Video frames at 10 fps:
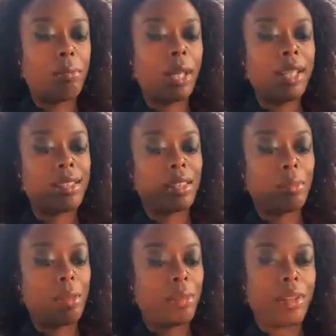an
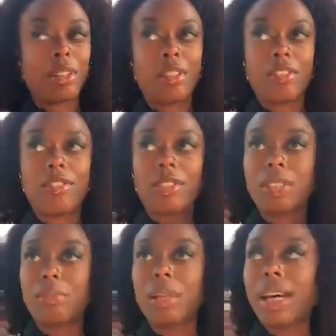amazing member of
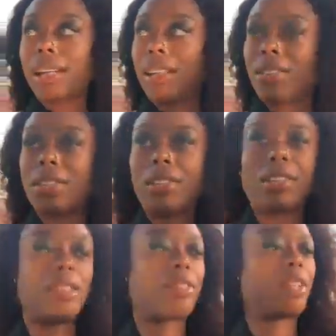the Black
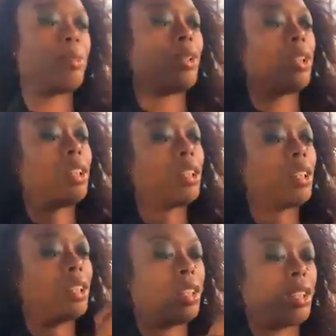alternative
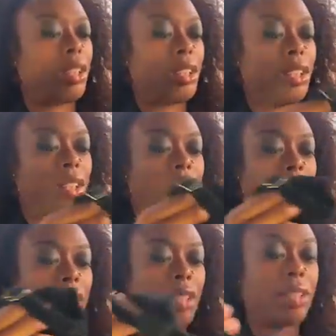community,
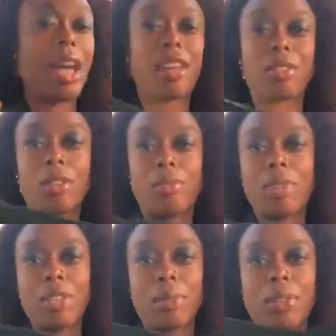the actual
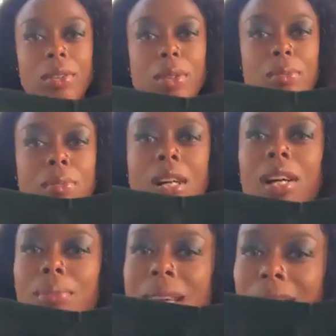Facebook group,
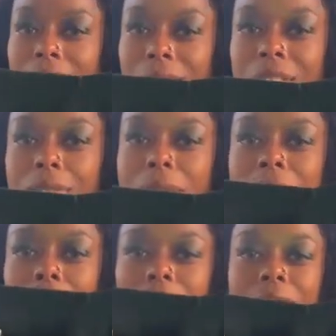Black alternative
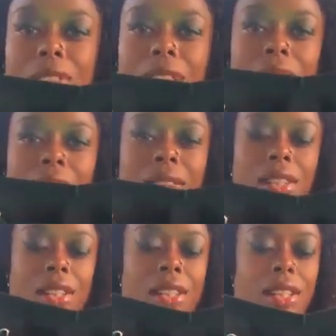music community, check it
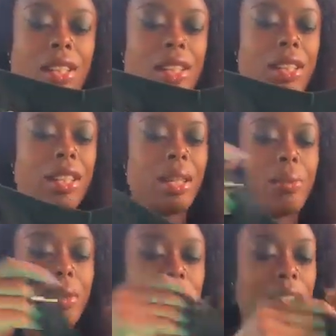out.
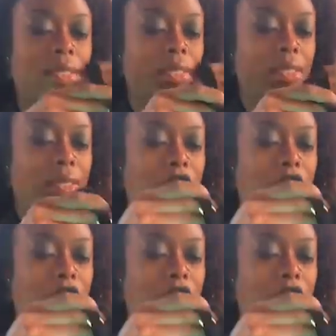They want,